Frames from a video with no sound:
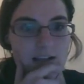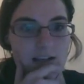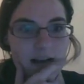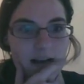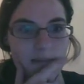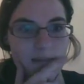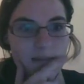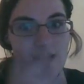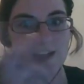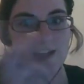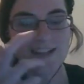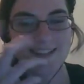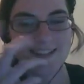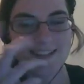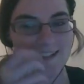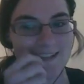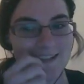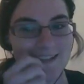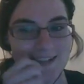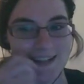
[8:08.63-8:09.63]
I'm not used to
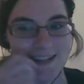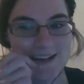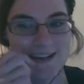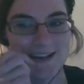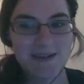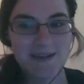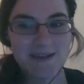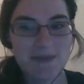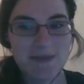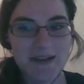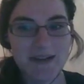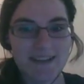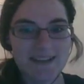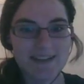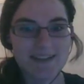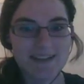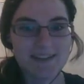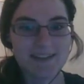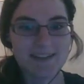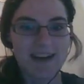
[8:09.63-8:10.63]
doing it that way, but I
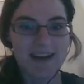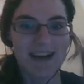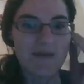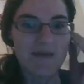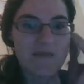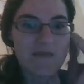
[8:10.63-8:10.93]
do. Okay.